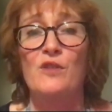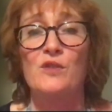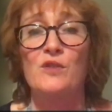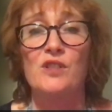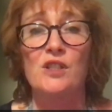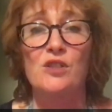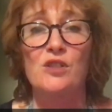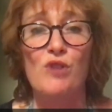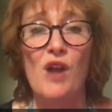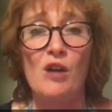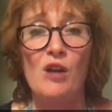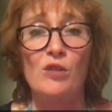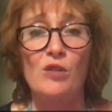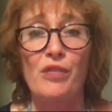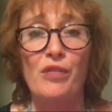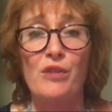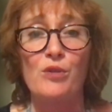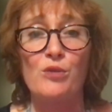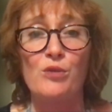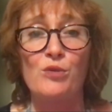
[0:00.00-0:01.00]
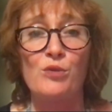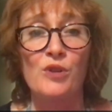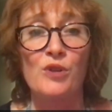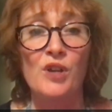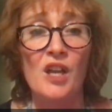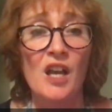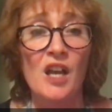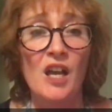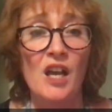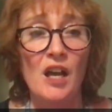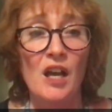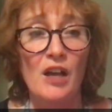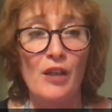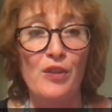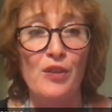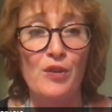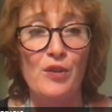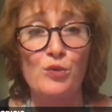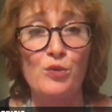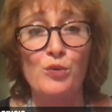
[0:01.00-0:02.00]
the drought
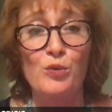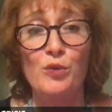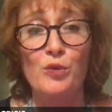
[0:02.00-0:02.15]
through